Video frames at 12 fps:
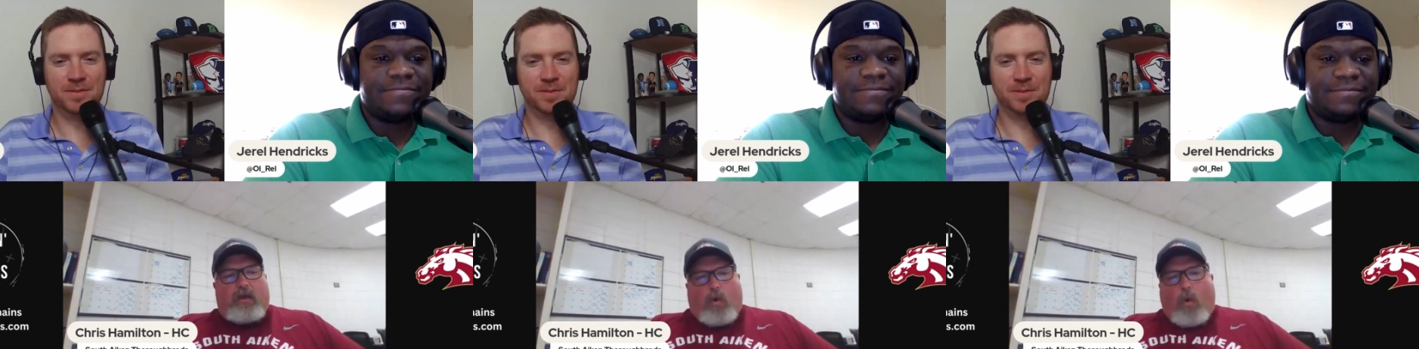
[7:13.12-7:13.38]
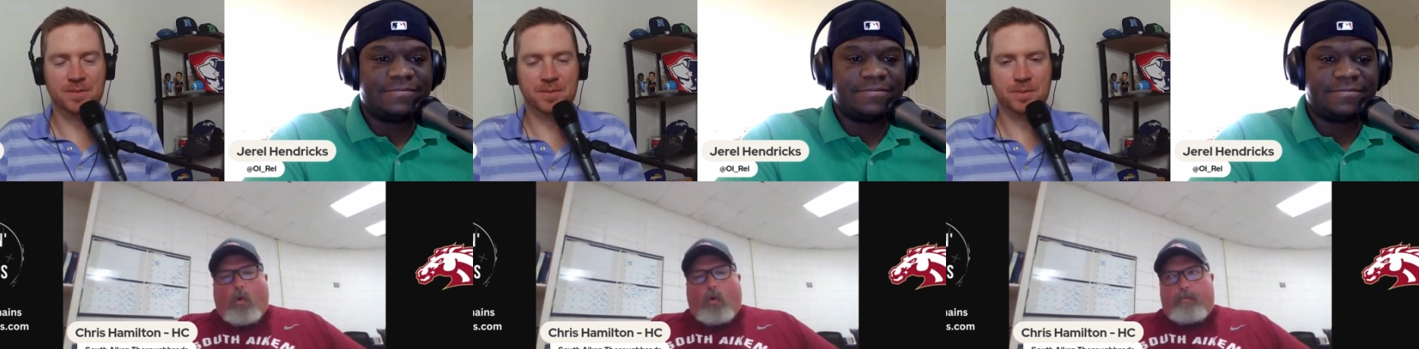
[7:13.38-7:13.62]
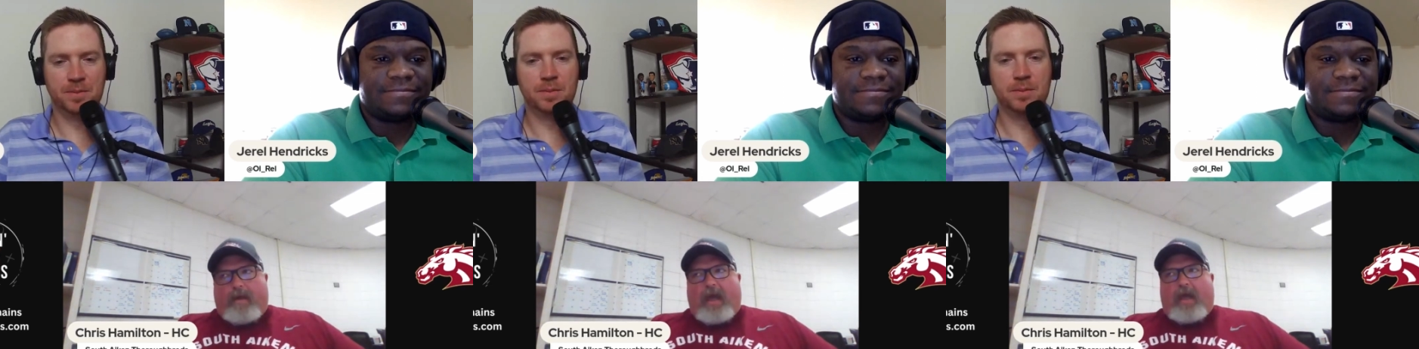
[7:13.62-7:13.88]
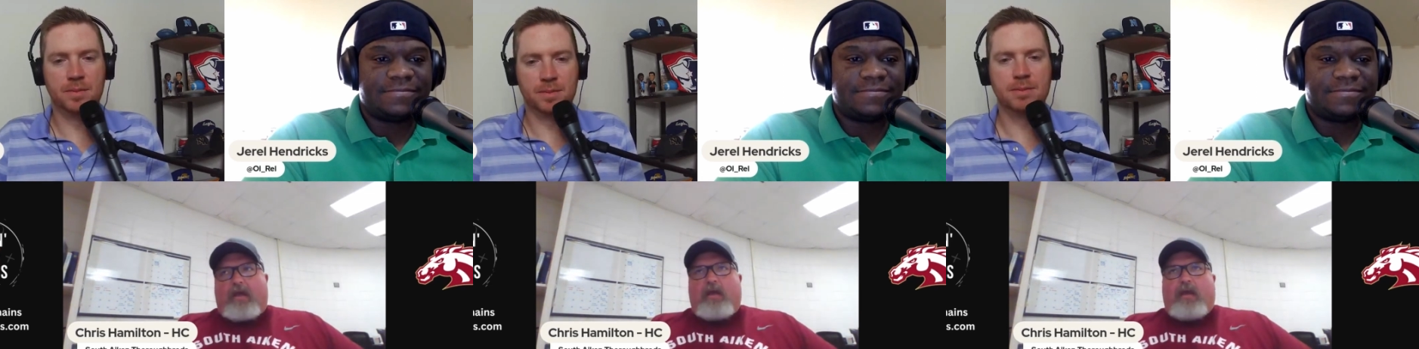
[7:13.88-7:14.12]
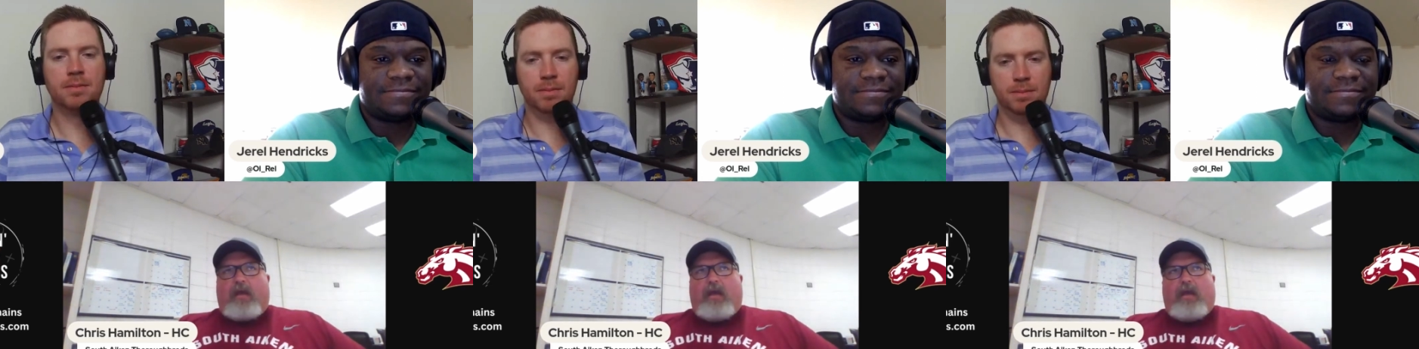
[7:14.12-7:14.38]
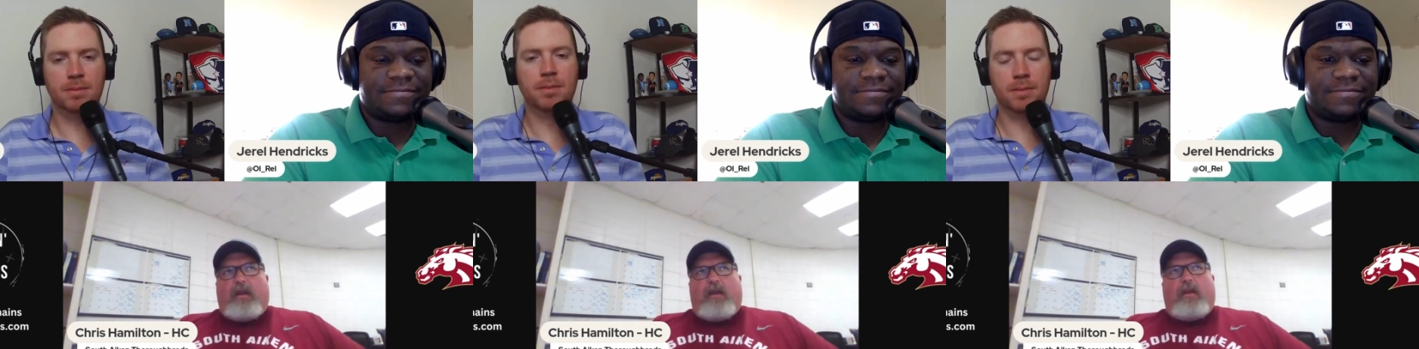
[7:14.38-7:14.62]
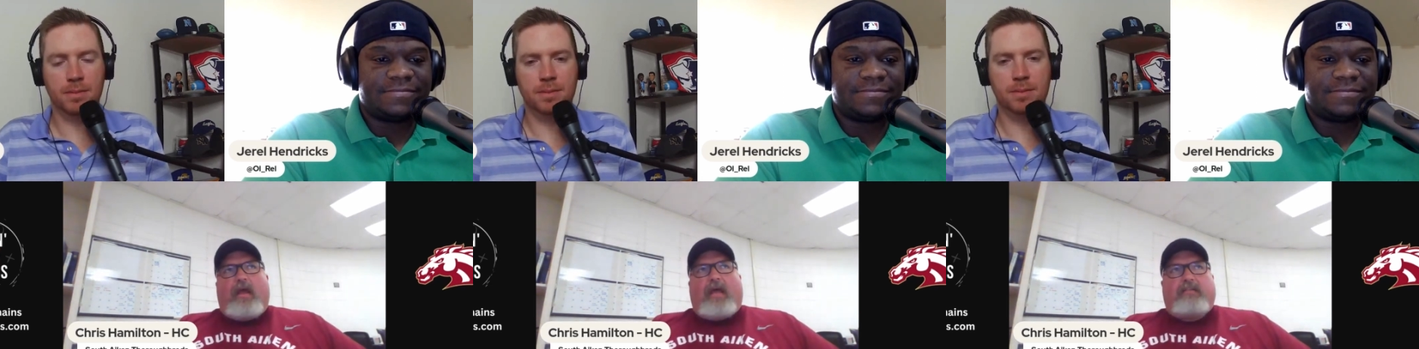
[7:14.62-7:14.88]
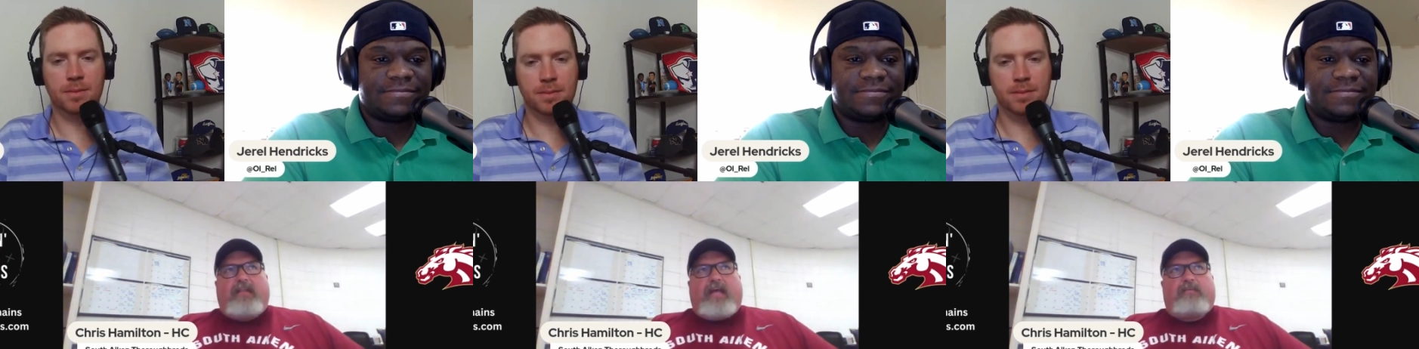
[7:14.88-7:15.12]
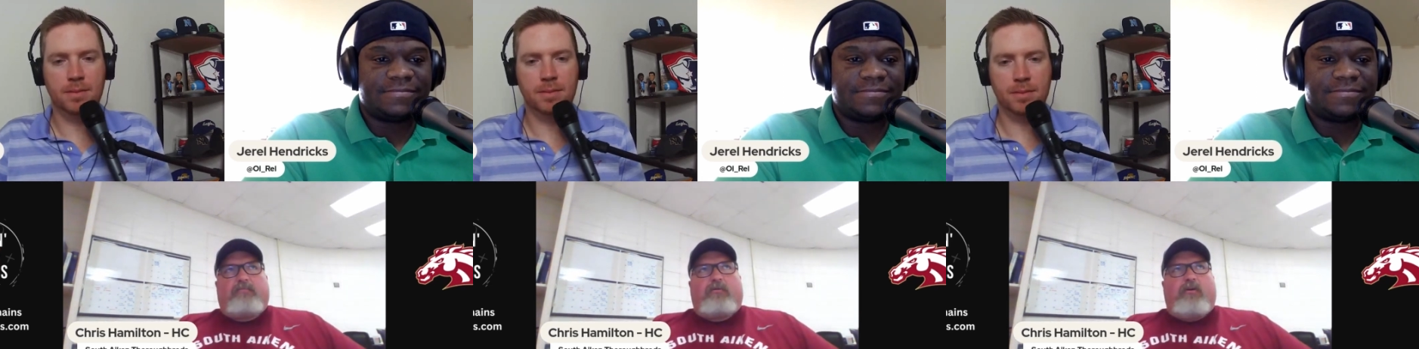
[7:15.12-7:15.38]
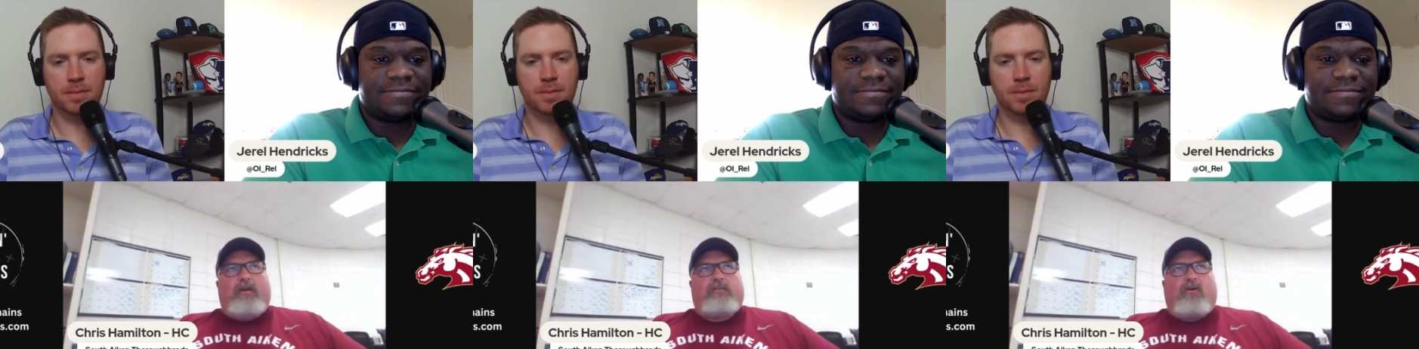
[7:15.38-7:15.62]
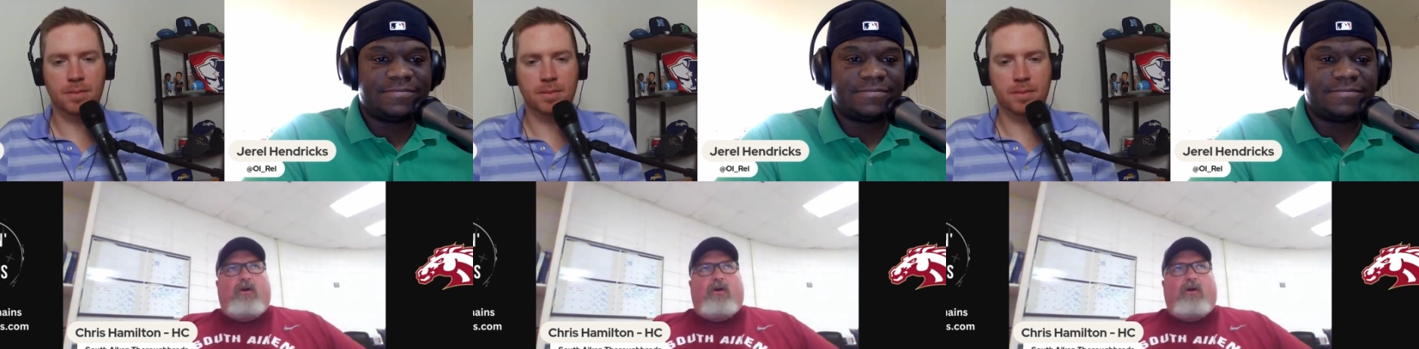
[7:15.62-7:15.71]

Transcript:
Speaker 1: quarterback. And as that's progressed,